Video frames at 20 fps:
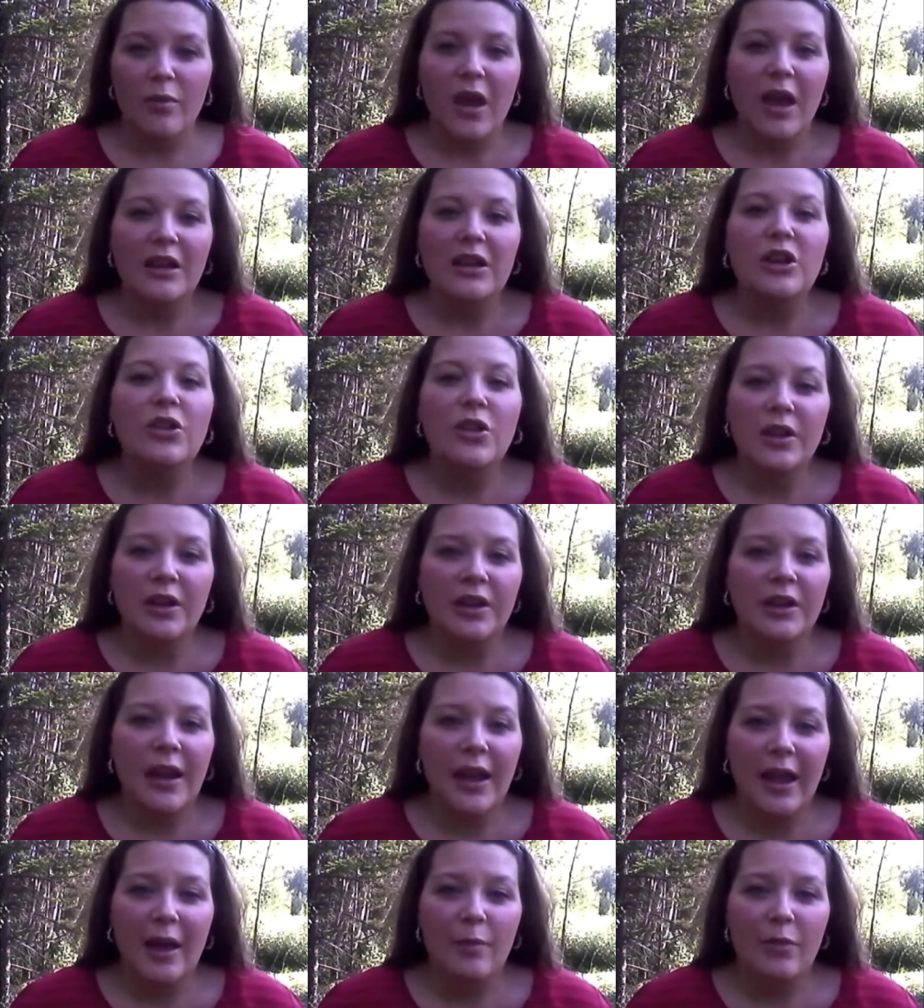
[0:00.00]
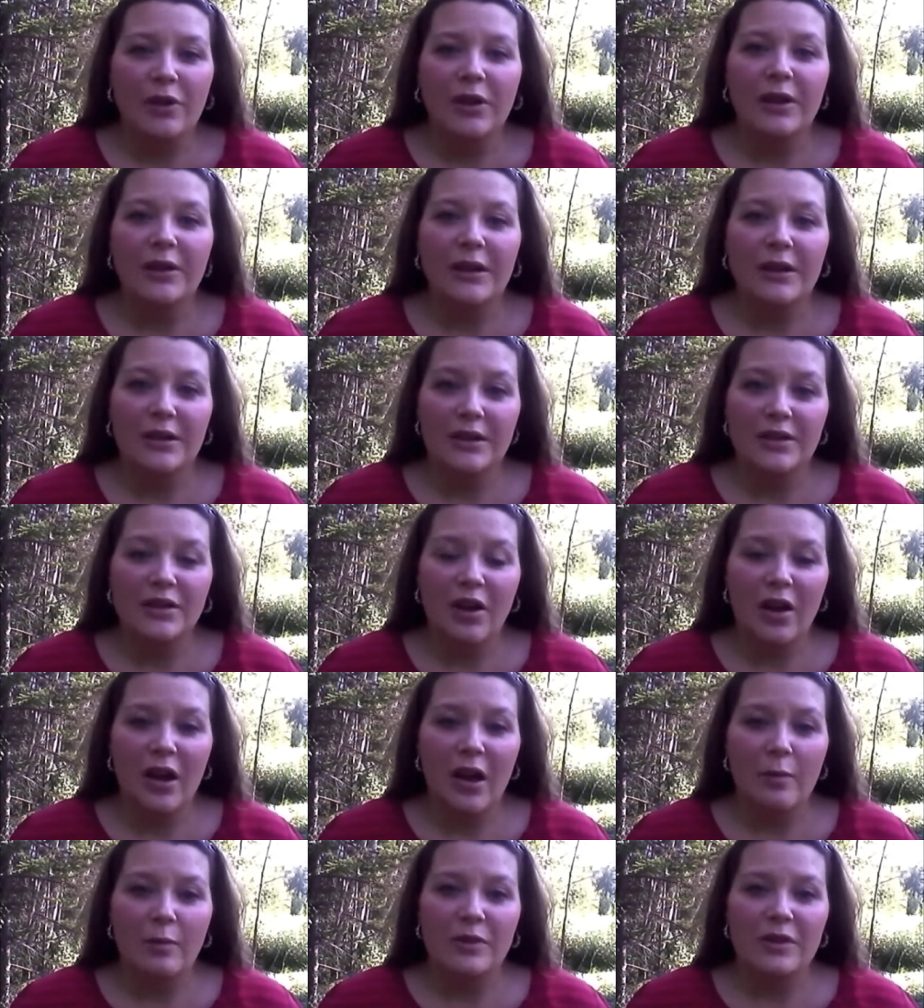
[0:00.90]
Anything can happen at any
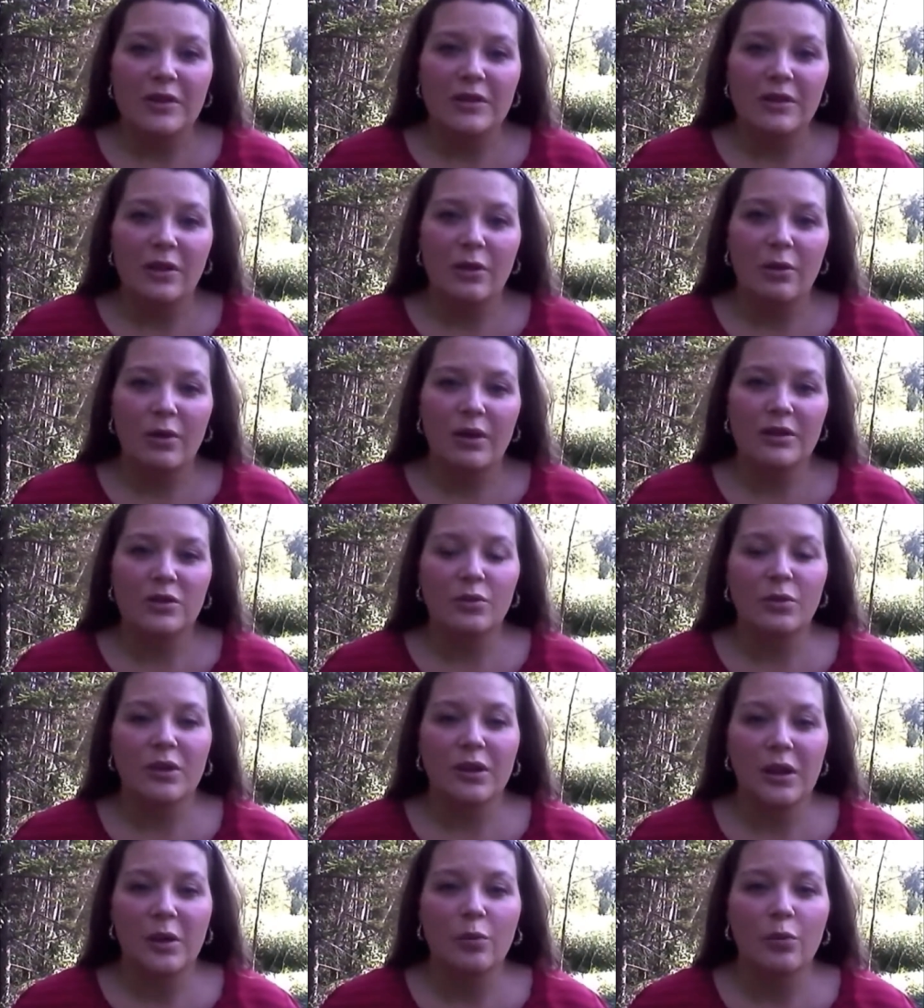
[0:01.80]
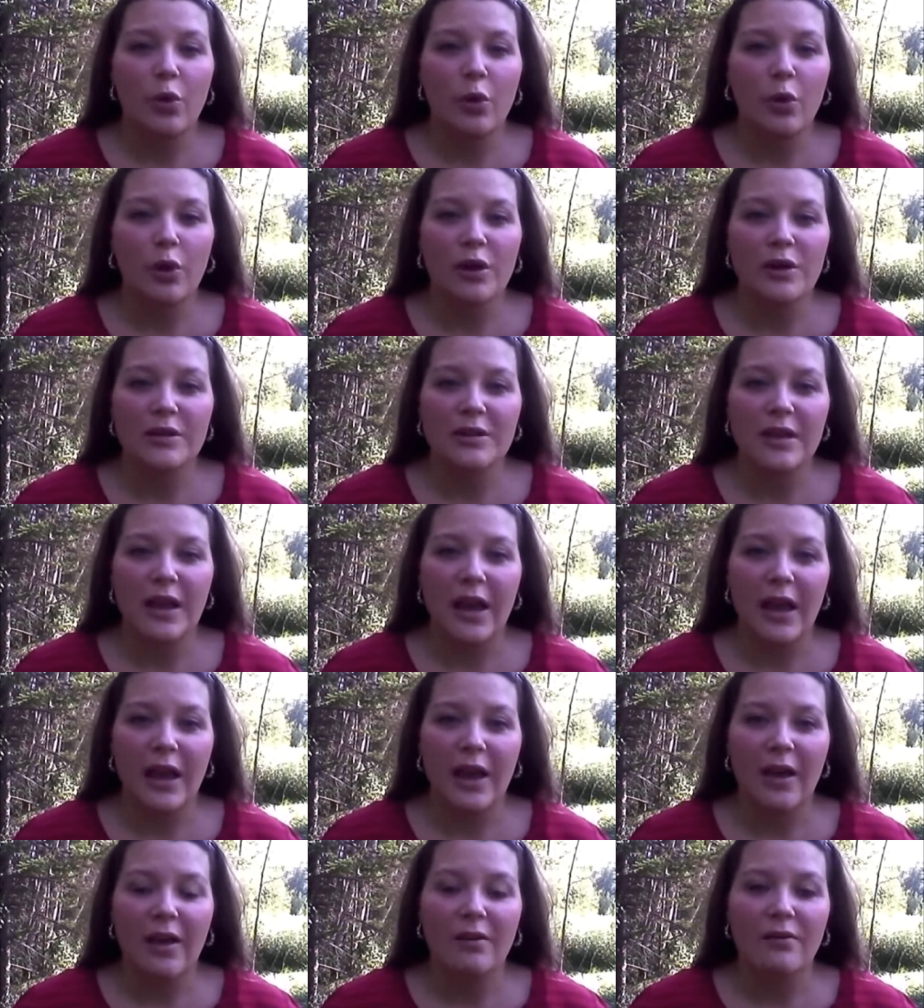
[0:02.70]
time. So it's really important to
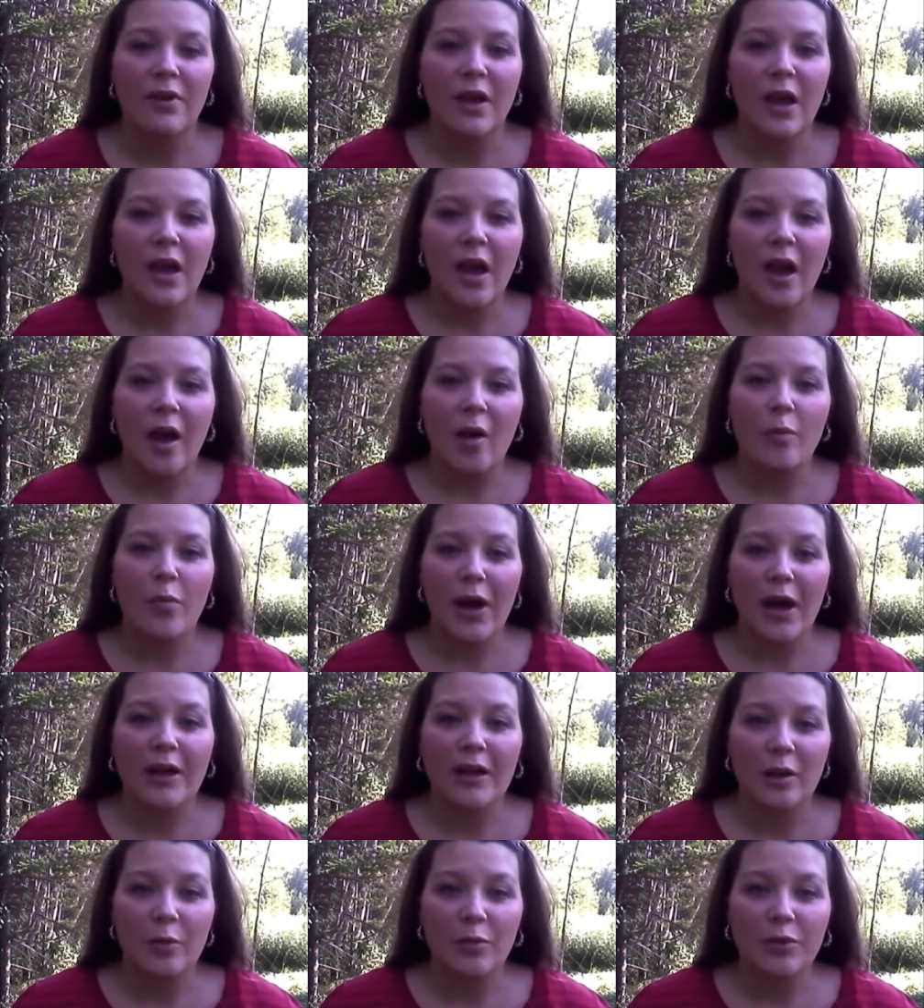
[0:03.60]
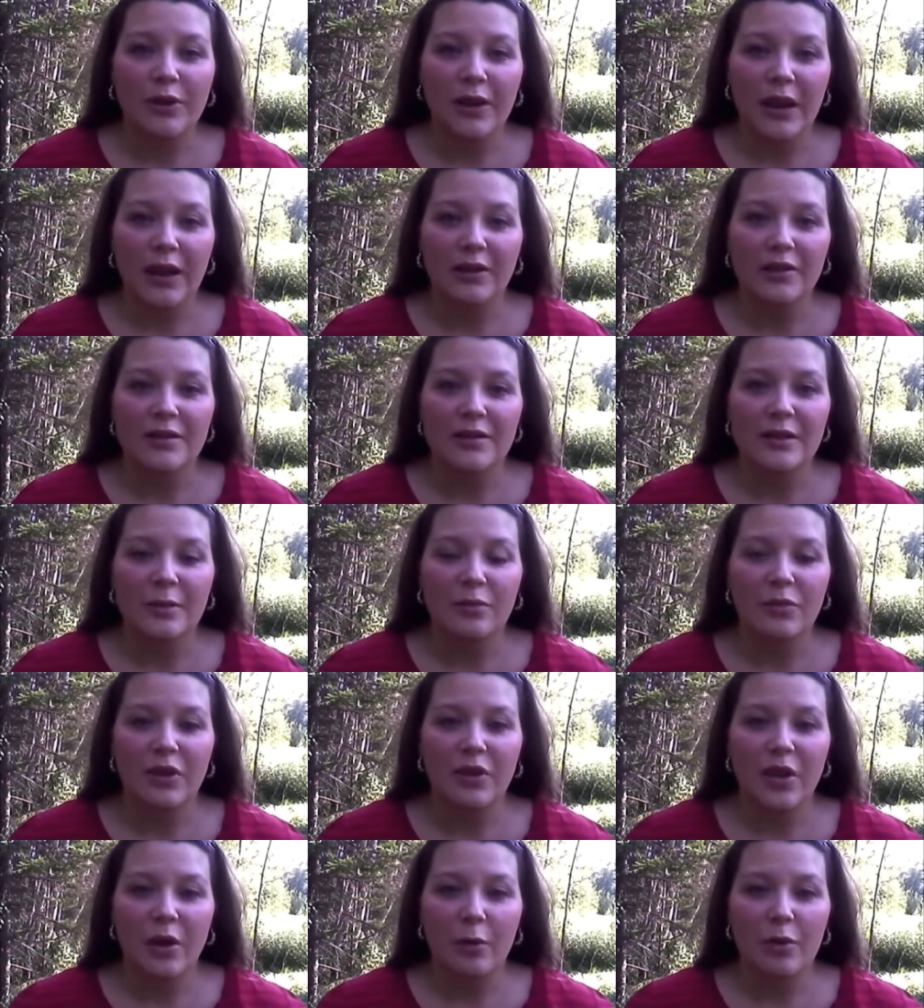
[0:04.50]
have a backup plan or
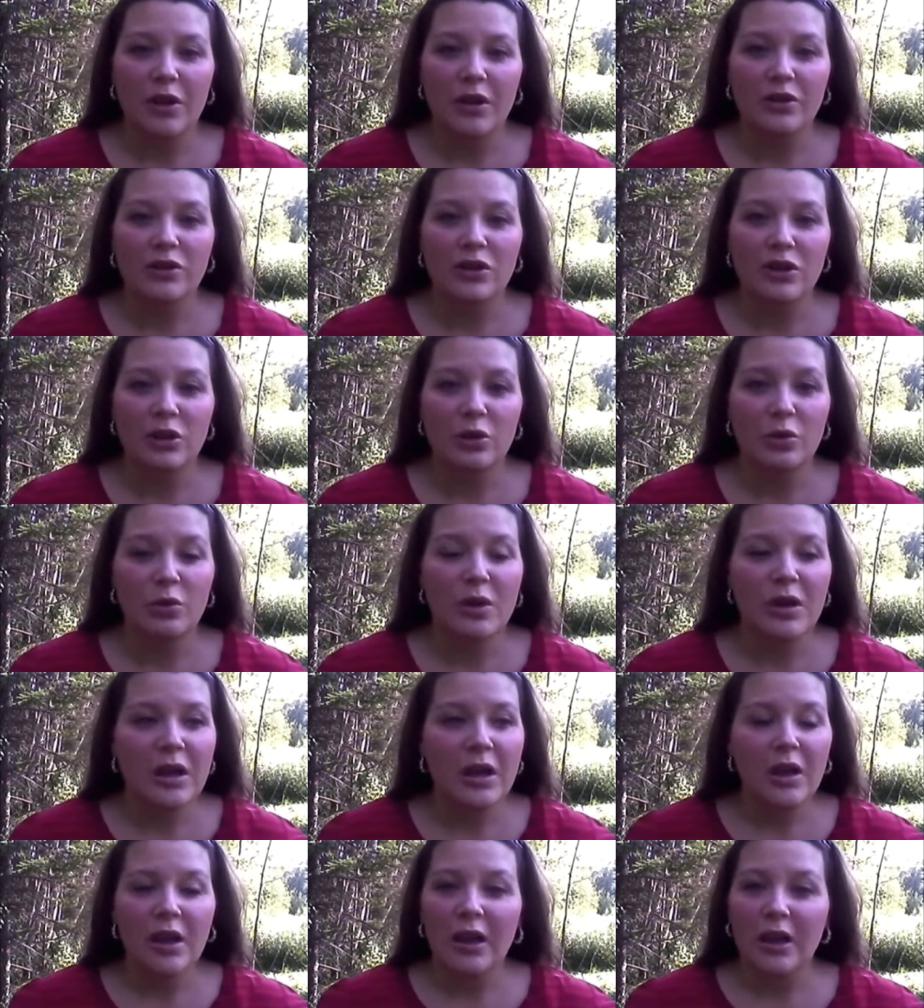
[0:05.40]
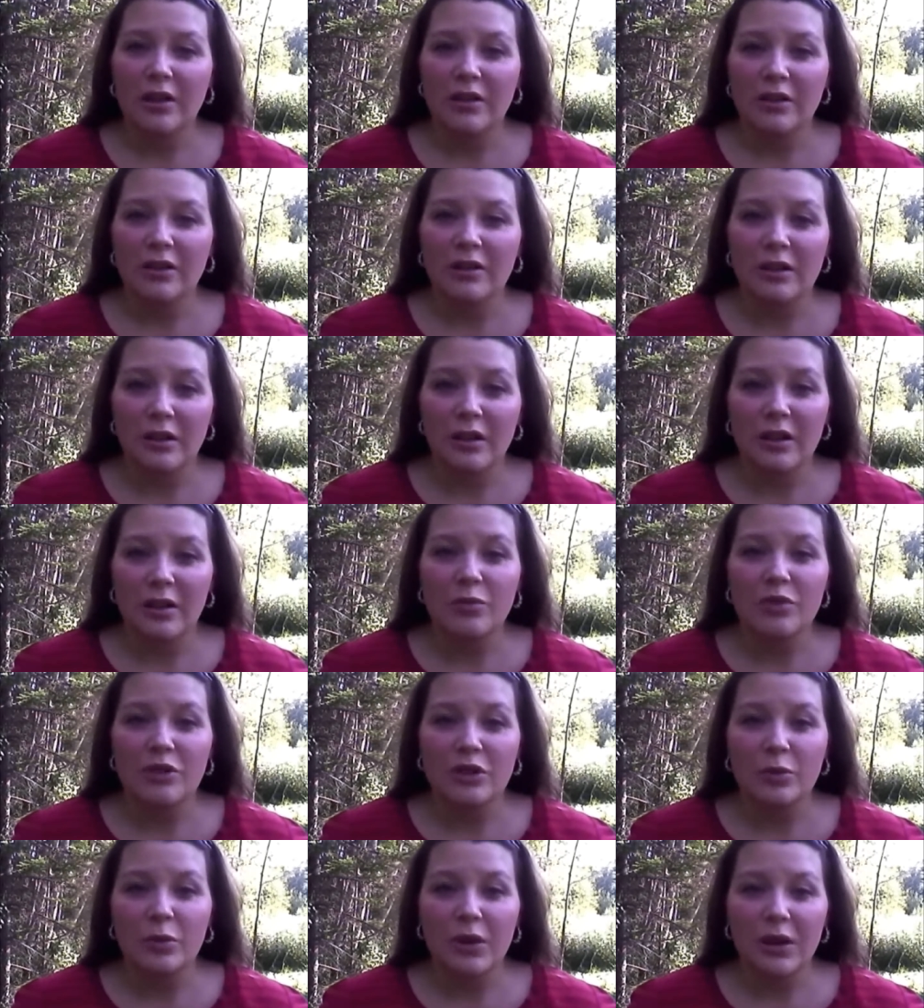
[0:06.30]
something that we can do in
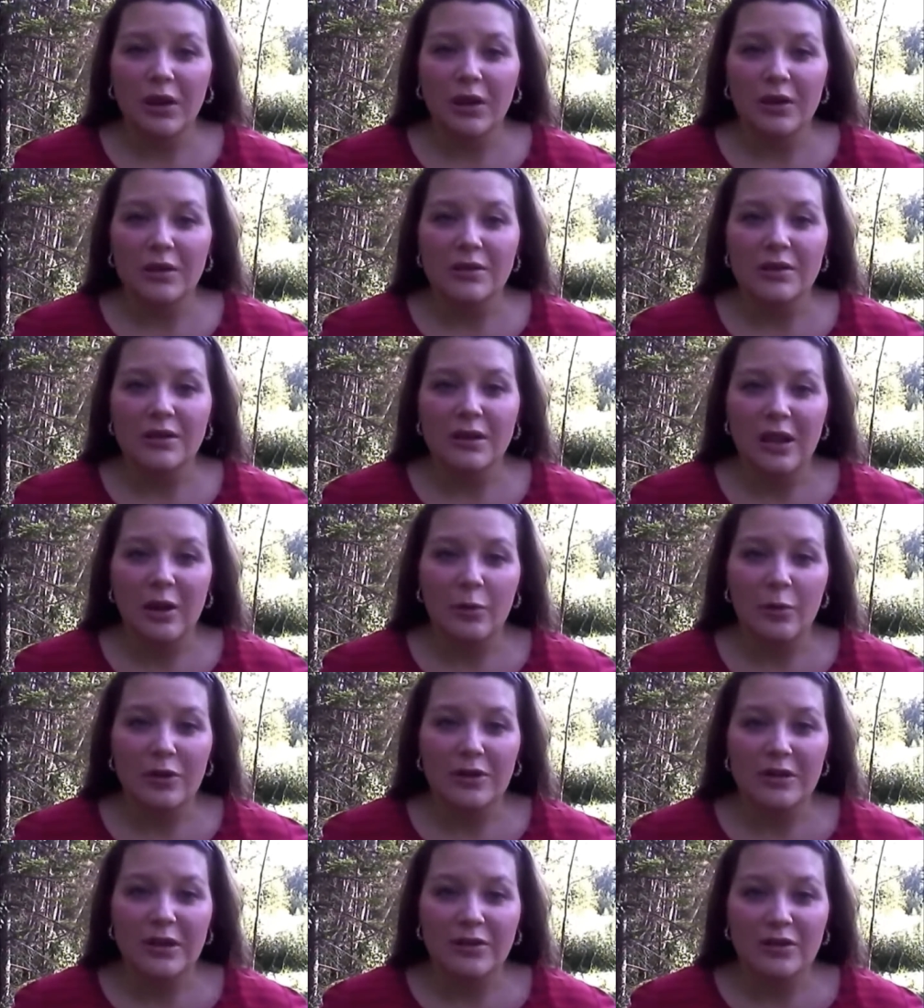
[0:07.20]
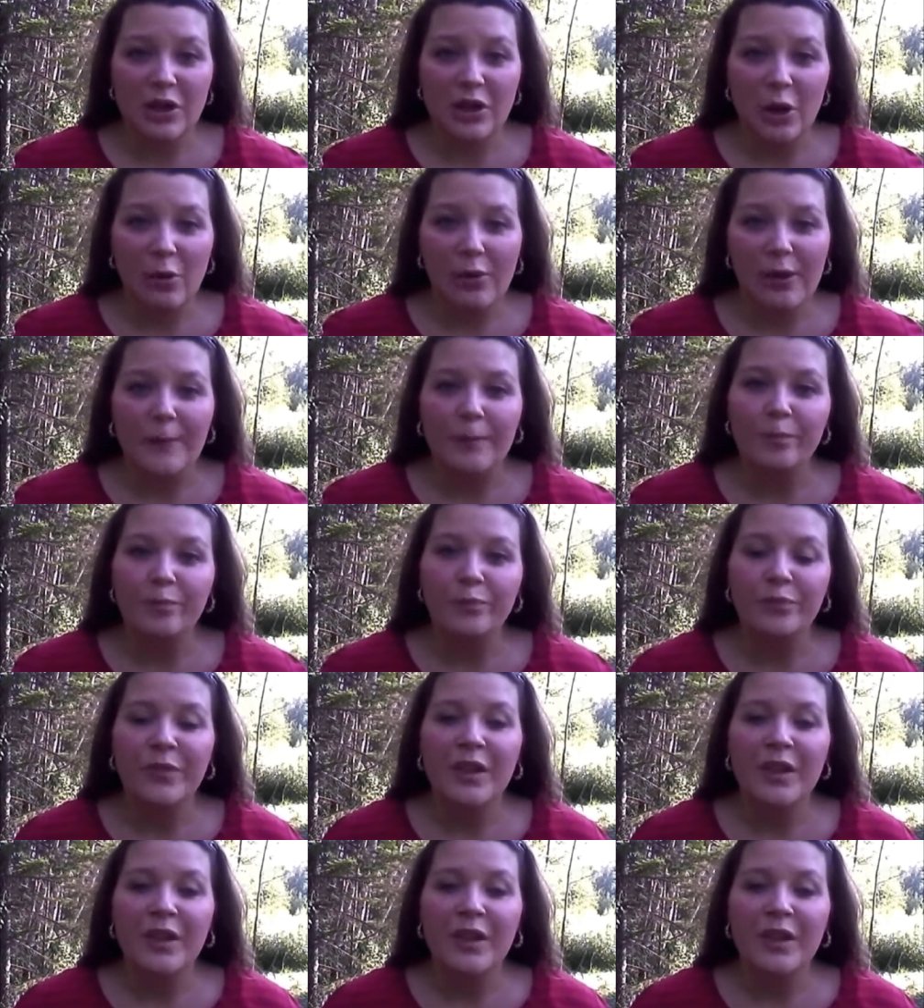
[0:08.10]
between to keep ourselves going.